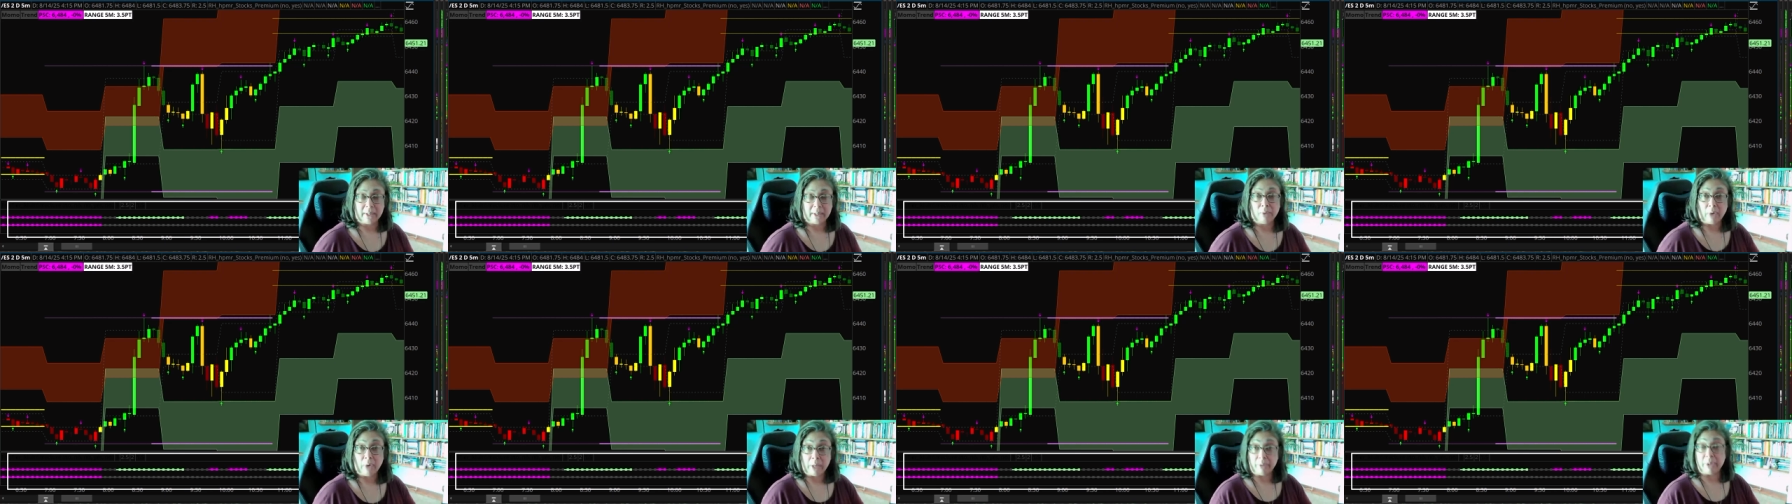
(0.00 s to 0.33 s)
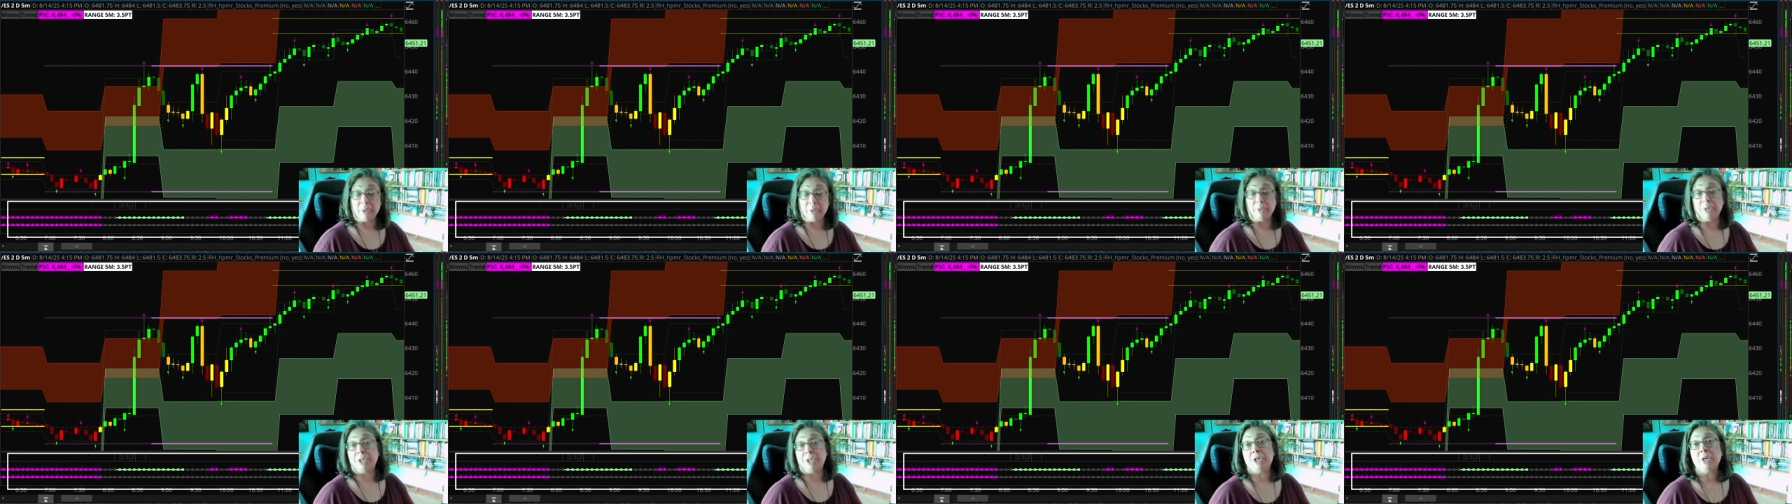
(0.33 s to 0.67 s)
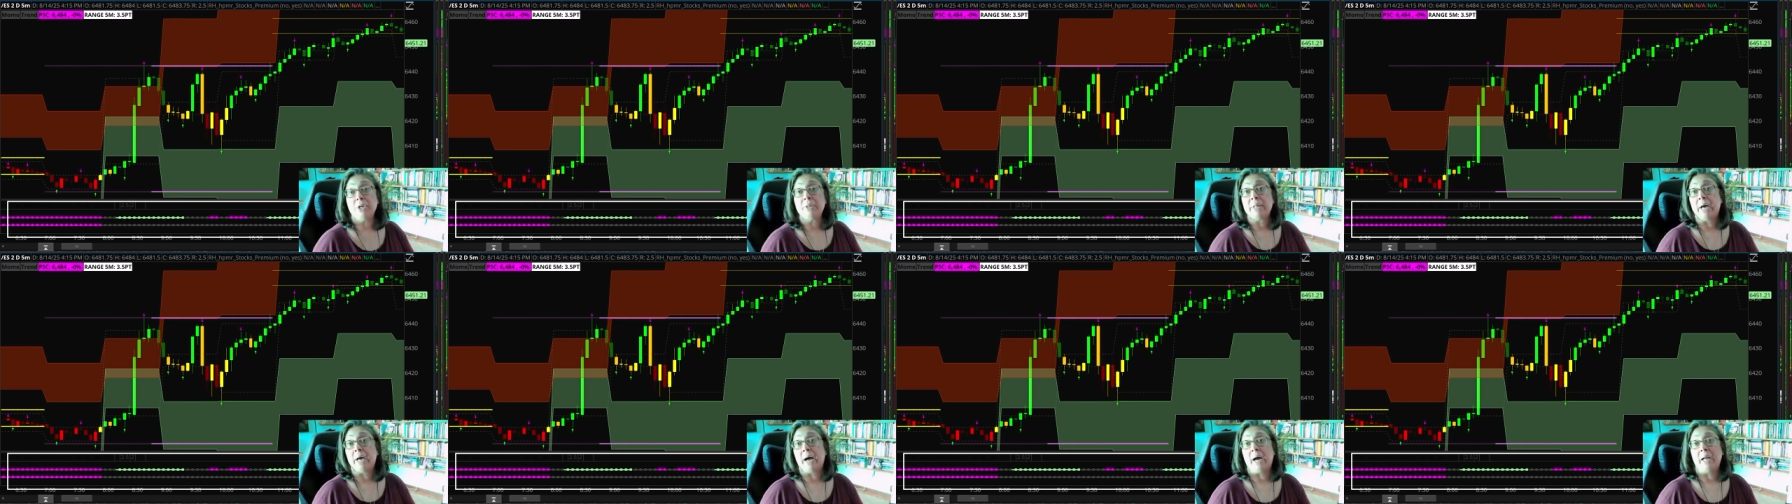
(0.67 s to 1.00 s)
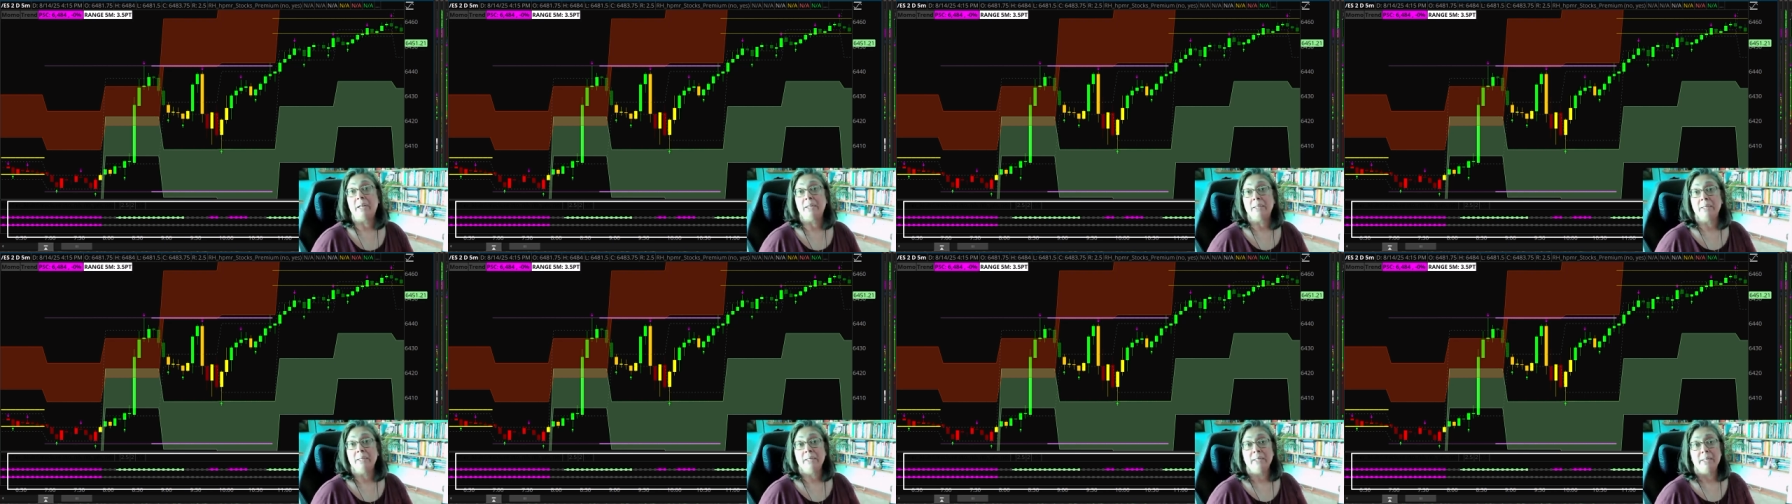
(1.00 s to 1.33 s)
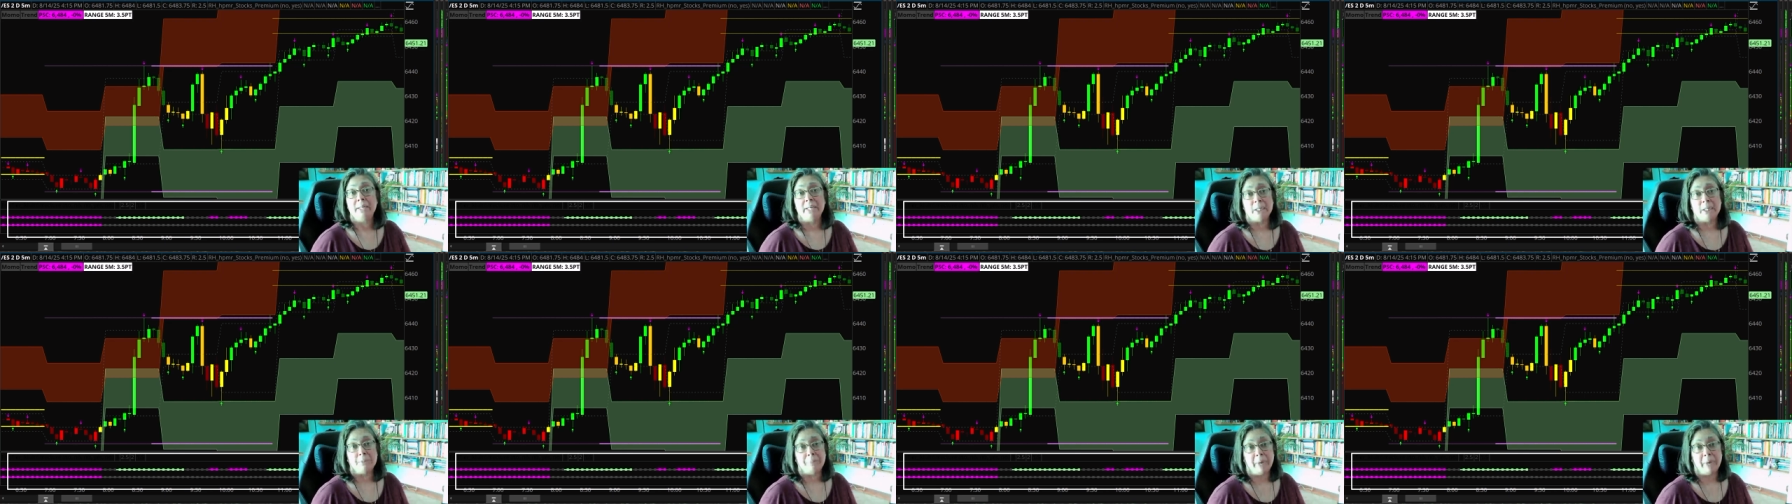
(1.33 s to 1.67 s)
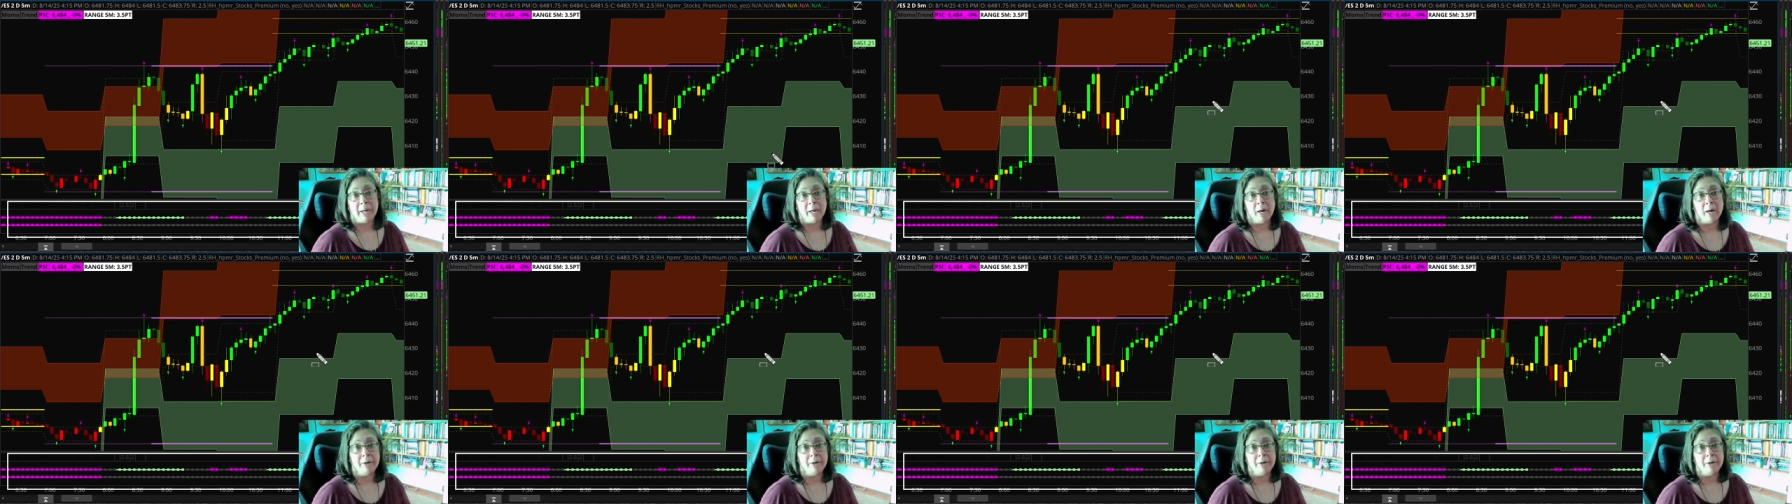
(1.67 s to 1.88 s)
And the way we do that is by